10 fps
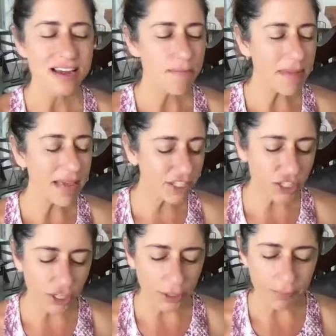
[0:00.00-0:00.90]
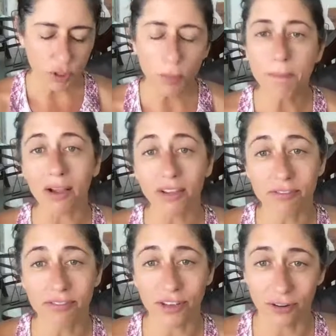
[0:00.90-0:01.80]
makes your belly
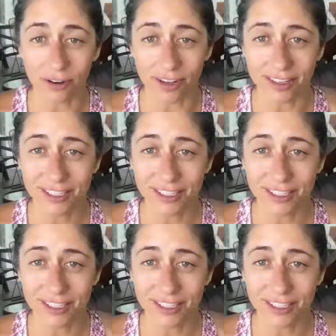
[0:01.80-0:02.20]
feel good,